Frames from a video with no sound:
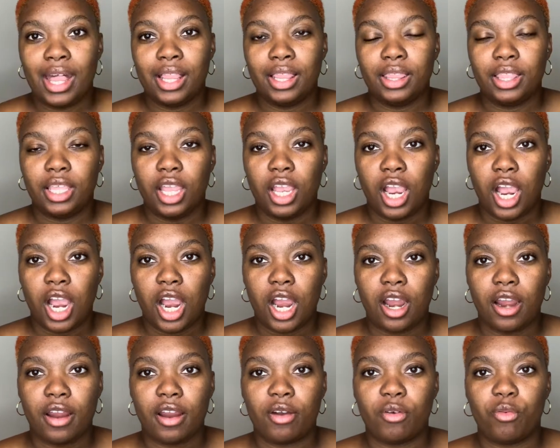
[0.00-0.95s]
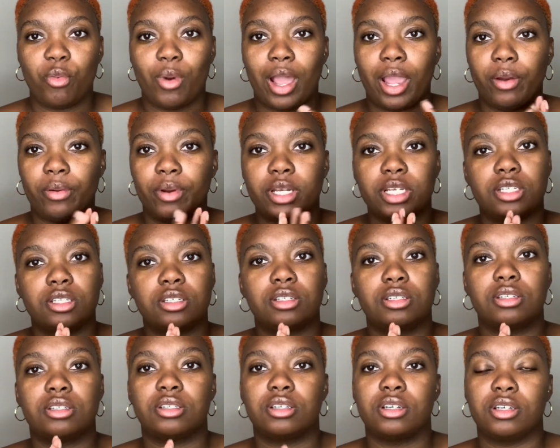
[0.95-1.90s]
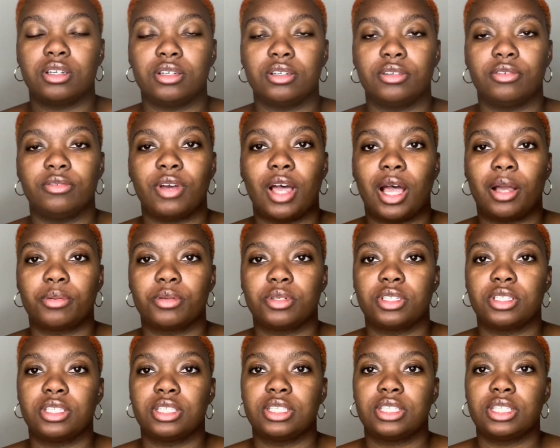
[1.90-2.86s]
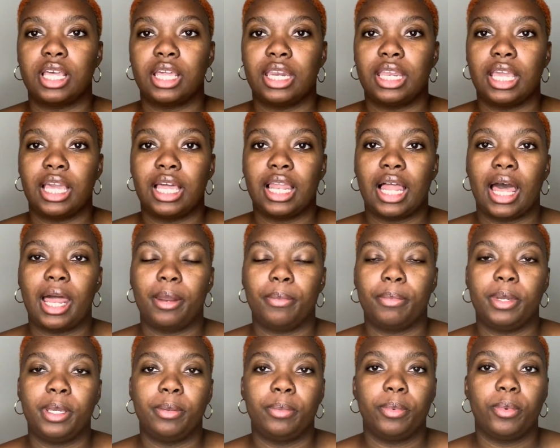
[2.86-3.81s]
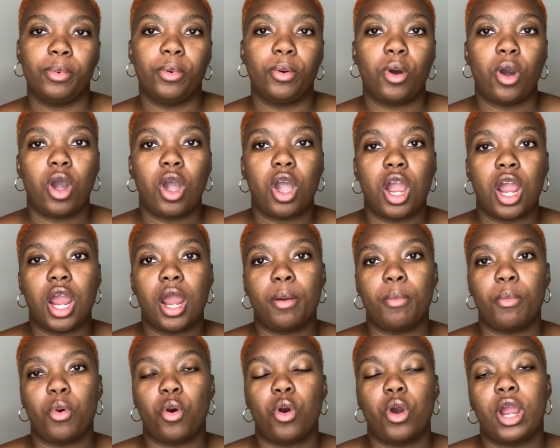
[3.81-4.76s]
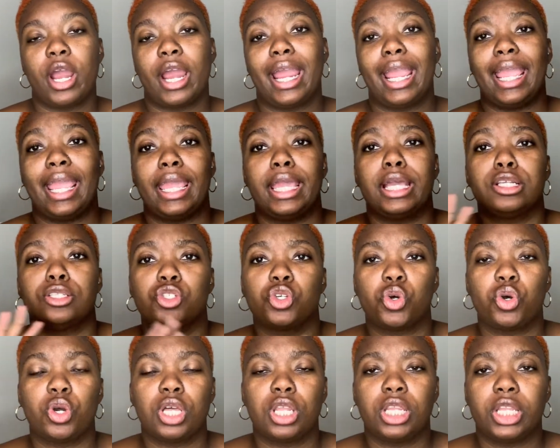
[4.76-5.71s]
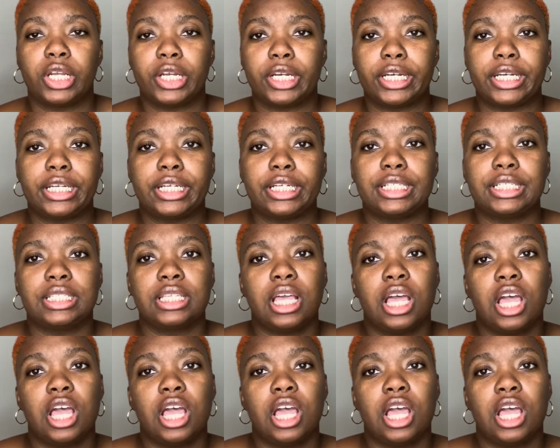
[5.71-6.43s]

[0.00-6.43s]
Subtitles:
There are a wide range of options to study. A lot of people are more hands-on learners,